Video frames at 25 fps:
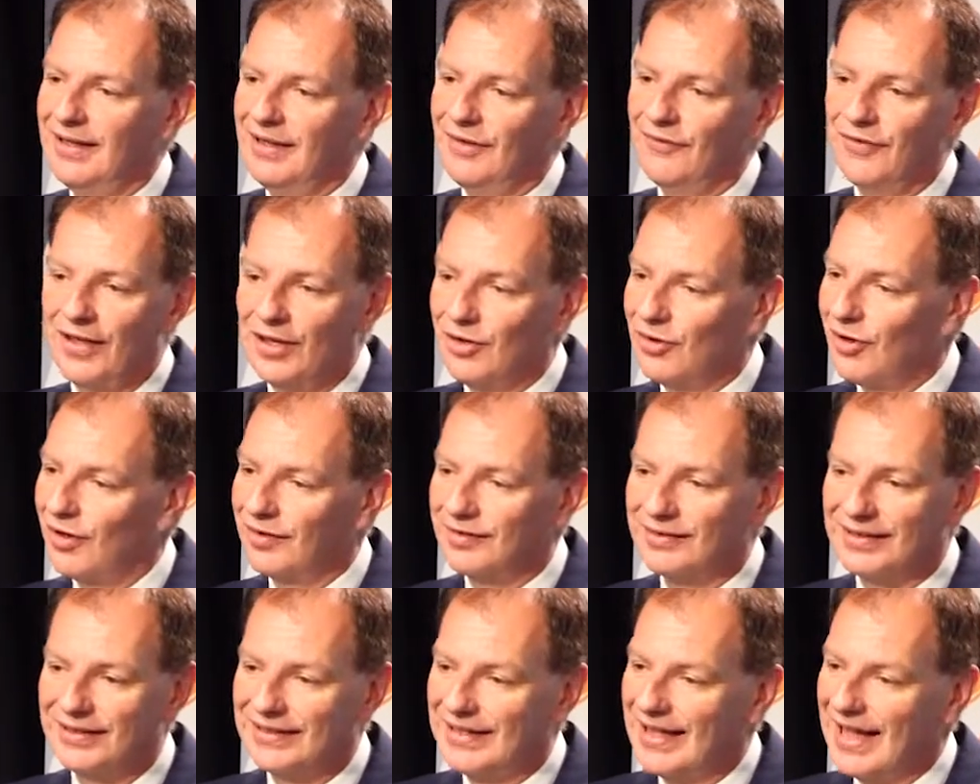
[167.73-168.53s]

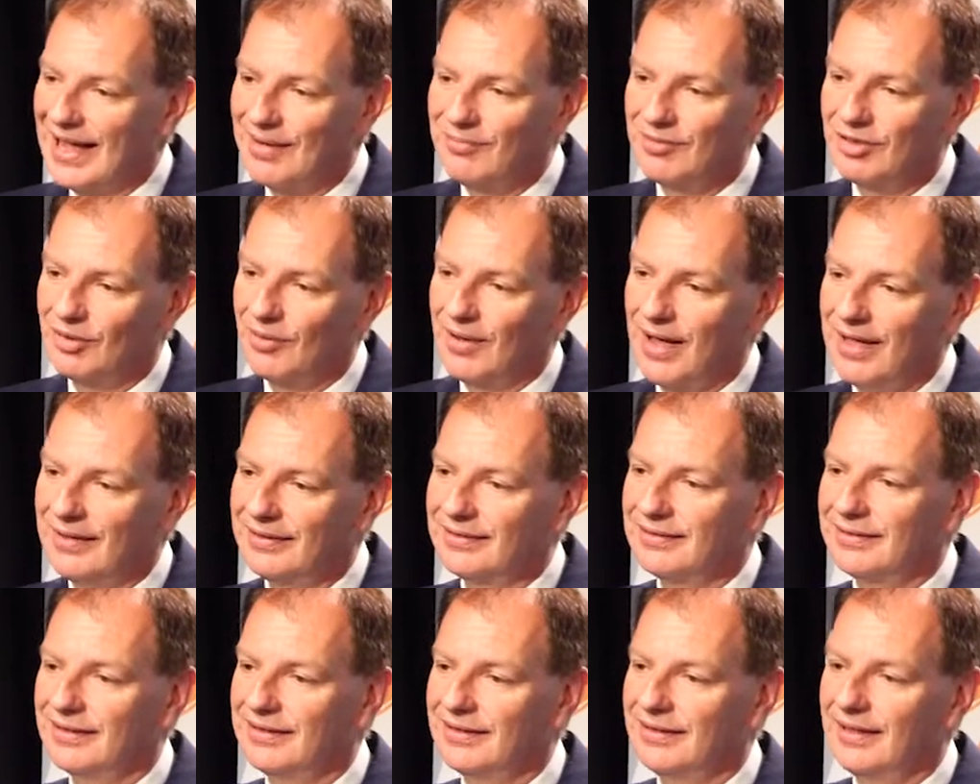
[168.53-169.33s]
VCOS that came to
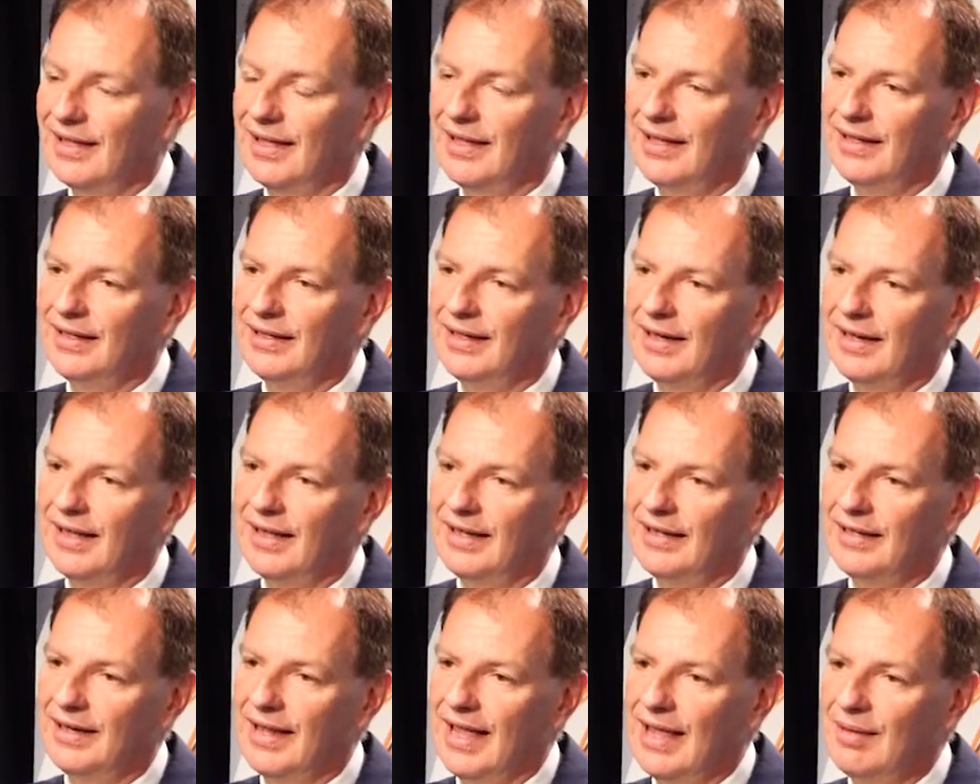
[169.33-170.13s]
us and
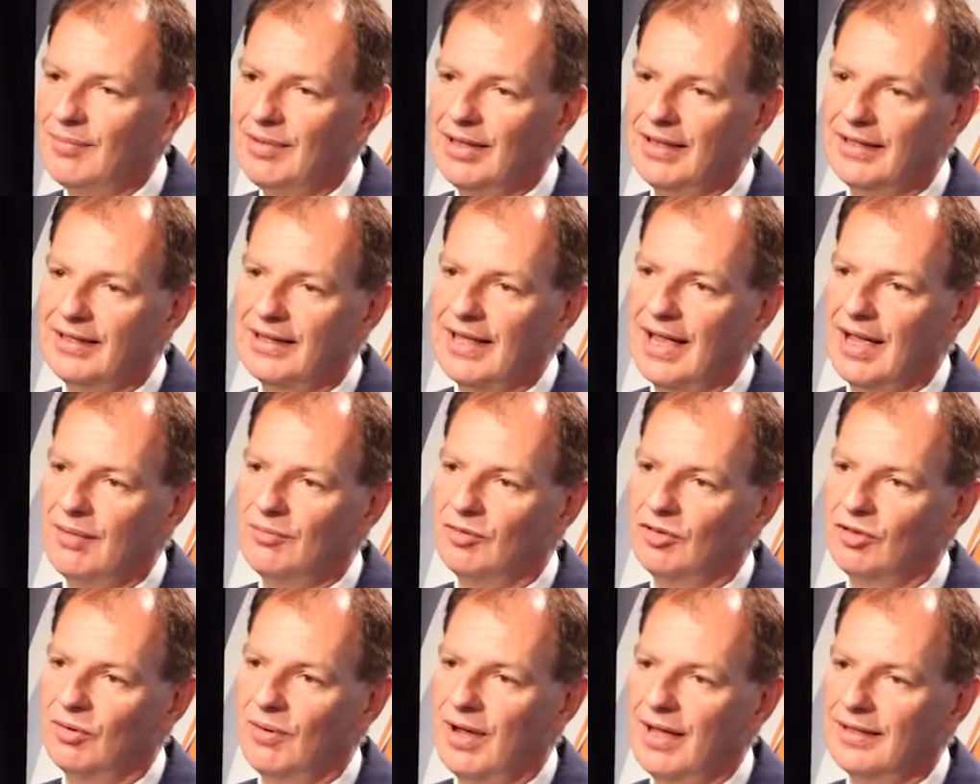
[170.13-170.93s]
Emma that came
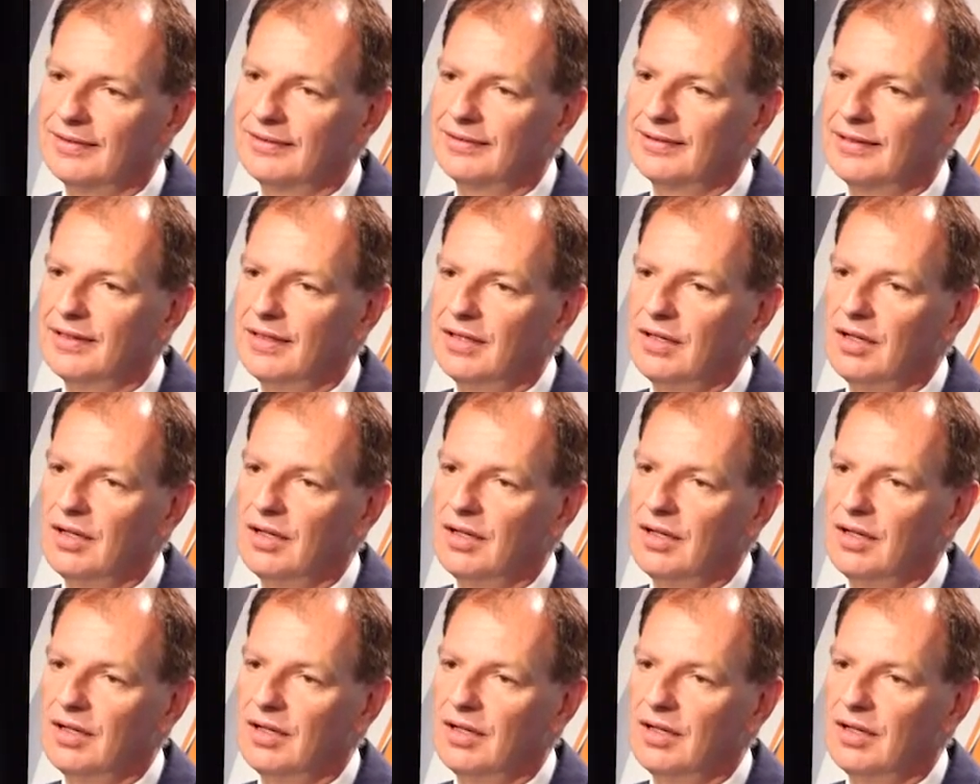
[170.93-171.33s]
to us